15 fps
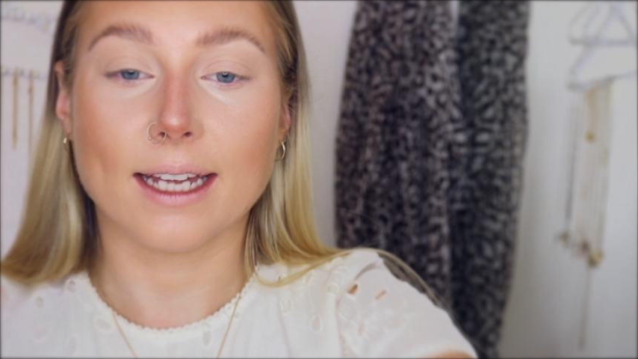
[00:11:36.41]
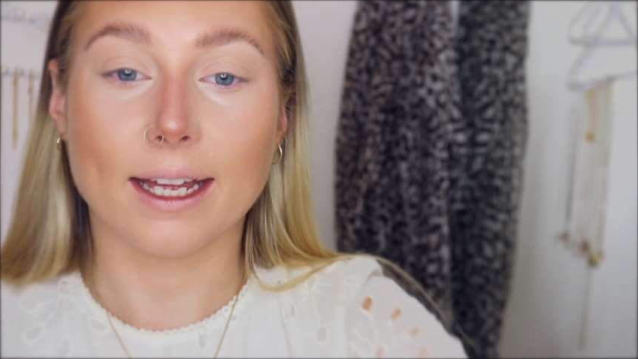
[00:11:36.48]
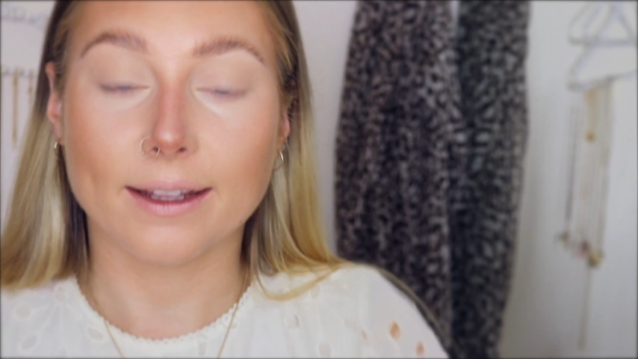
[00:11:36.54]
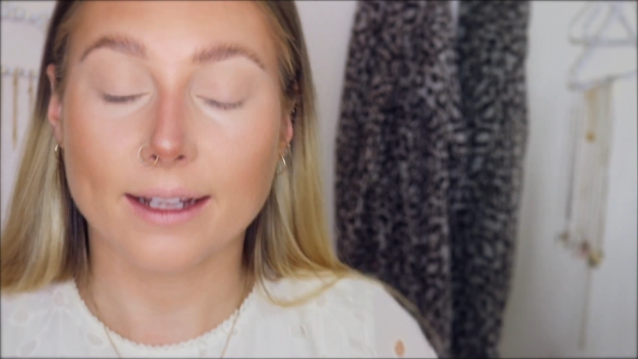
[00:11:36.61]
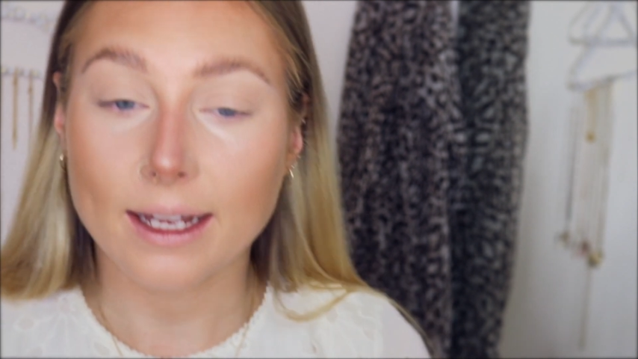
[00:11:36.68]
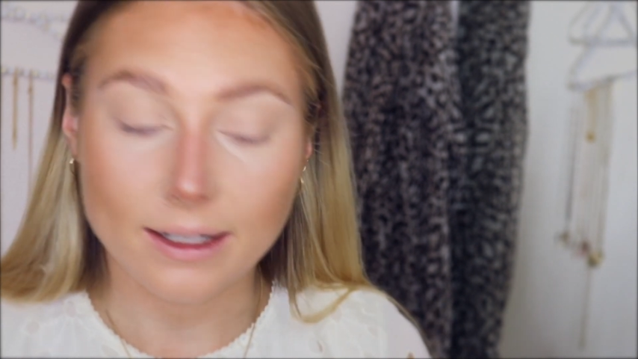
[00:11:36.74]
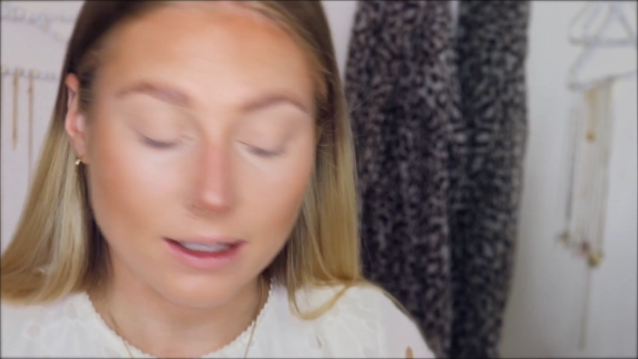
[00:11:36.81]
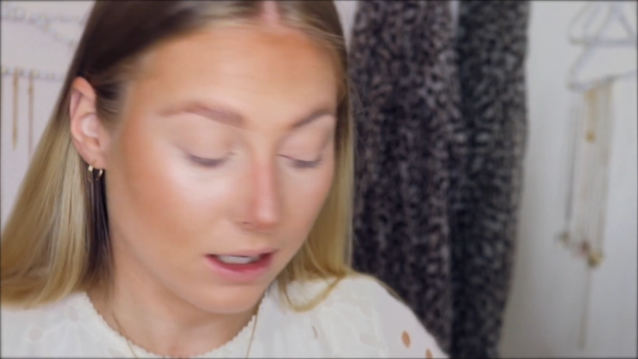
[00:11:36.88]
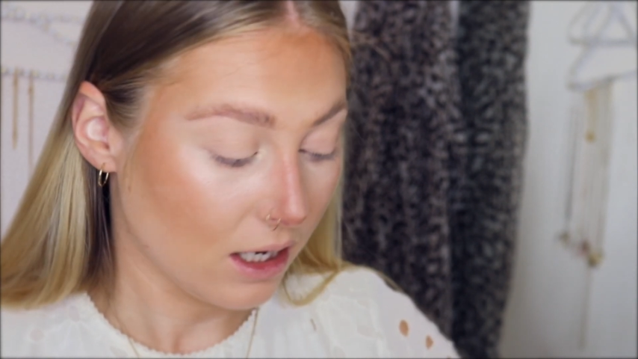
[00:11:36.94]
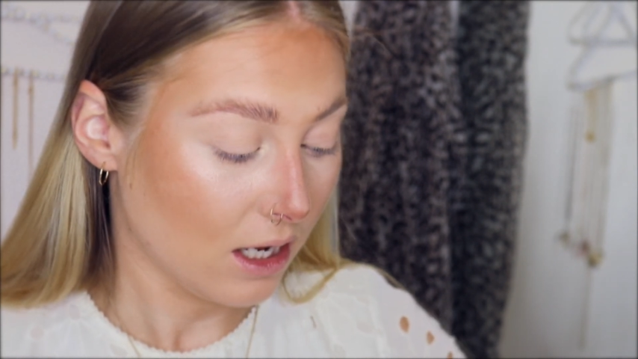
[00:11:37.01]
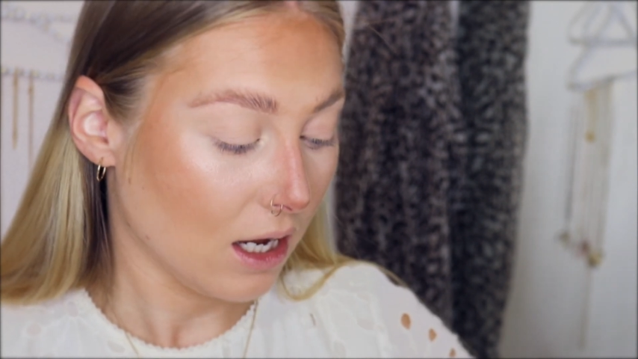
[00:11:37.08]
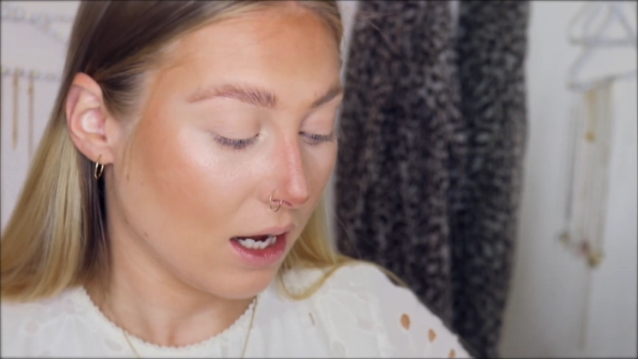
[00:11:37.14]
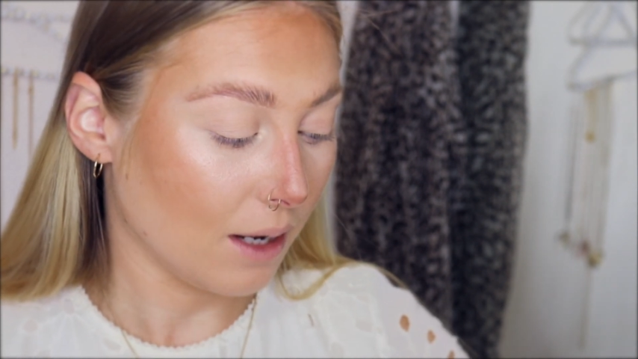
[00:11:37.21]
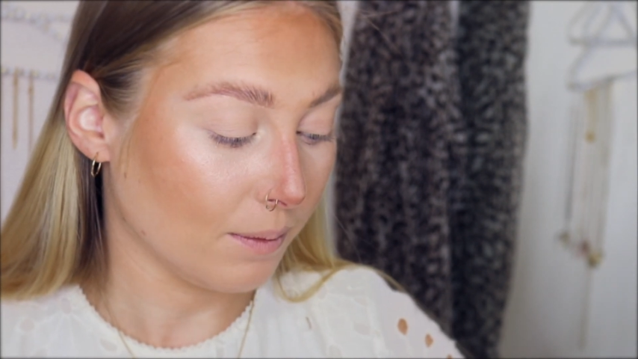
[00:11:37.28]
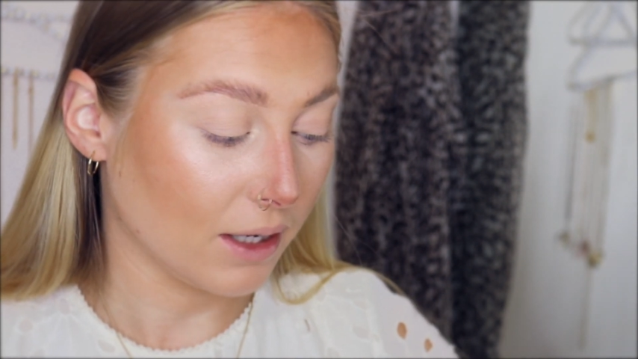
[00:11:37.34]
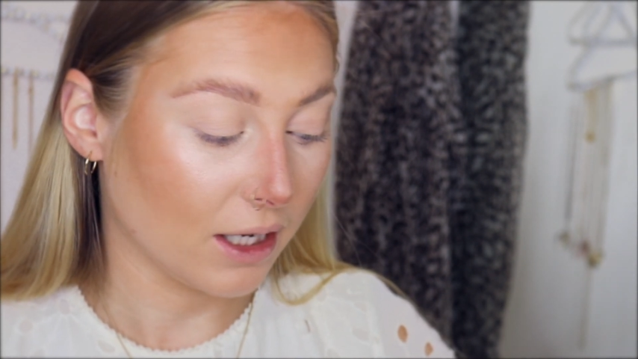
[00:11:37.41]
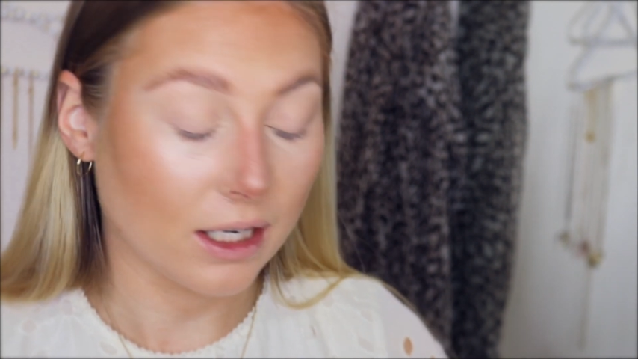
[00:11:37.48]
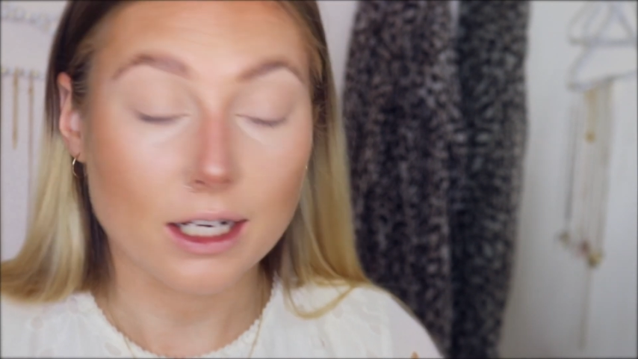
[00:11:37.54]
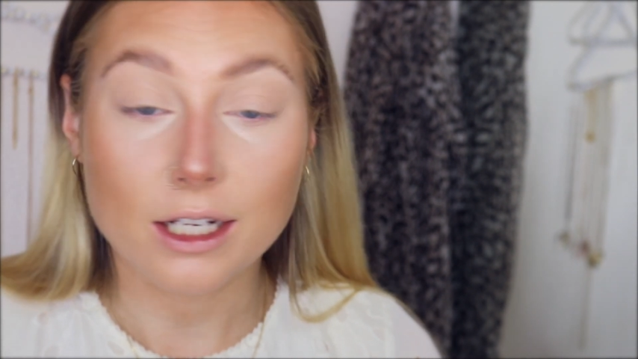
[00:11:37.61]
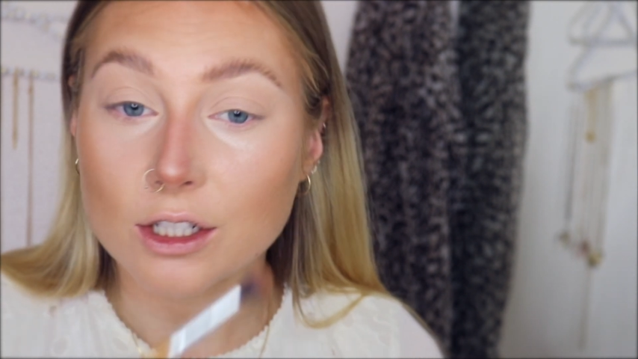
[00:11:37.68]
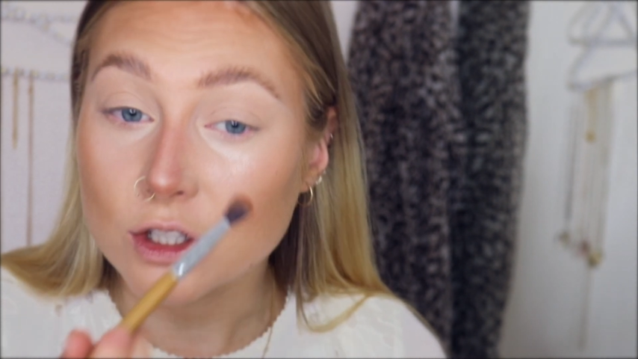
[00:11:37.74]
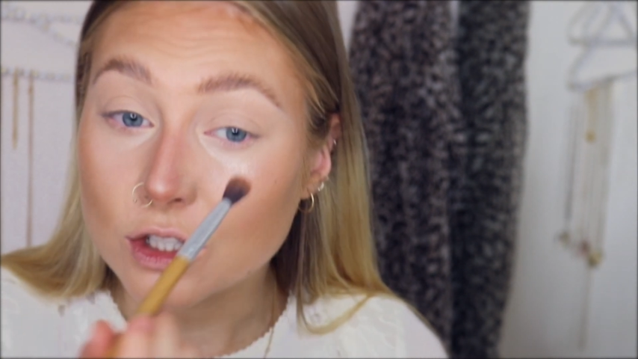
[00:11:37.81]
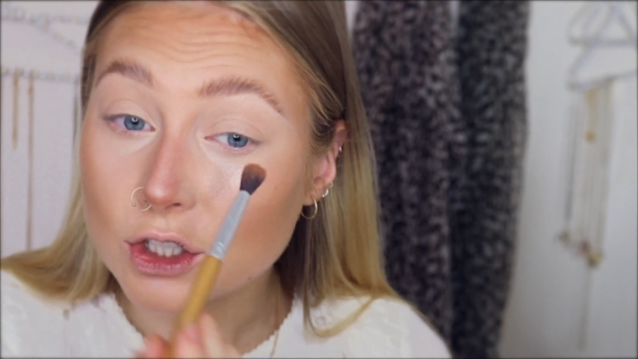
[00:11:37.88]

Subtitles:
and then I'm gonna